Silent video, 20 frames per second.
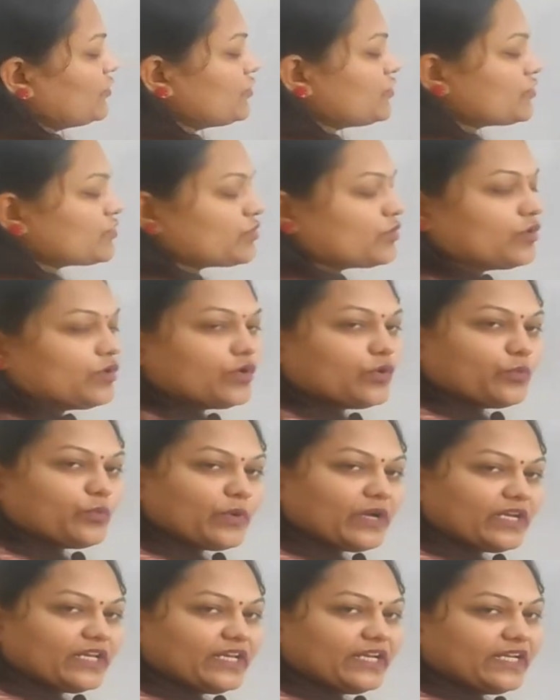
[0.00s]
To store
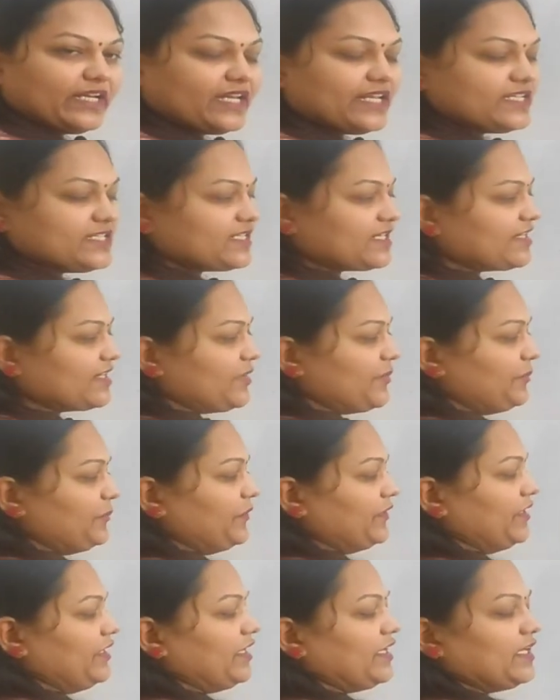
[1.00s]
one integer
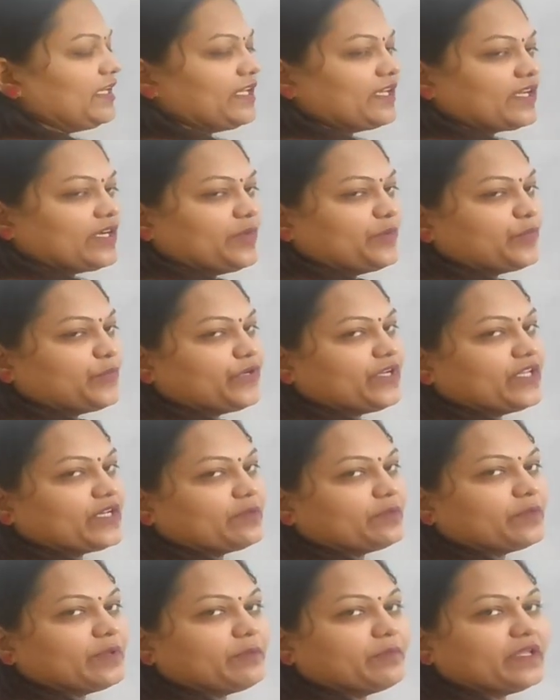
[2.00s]
number in a
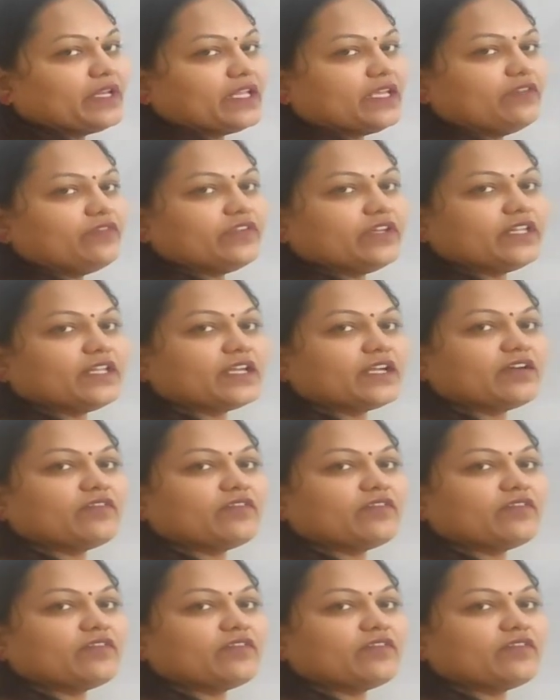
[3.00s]
computer memory, we